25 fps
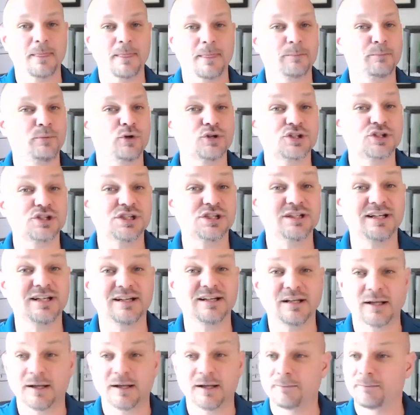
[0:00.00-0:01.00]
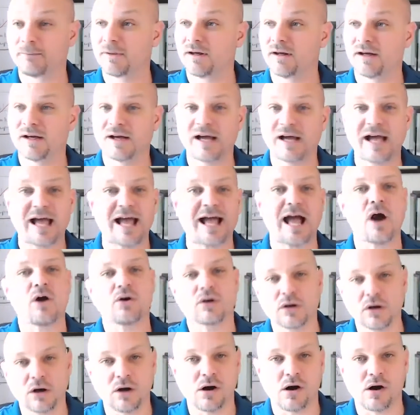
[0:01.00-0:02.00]
pushing
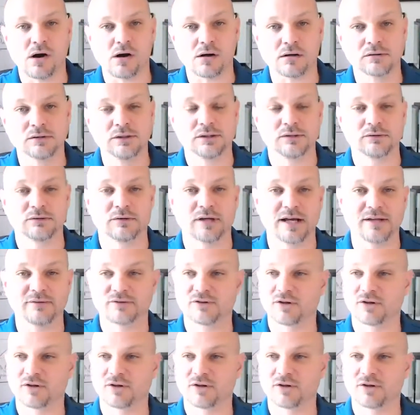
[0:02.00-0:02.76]
alcohol, right?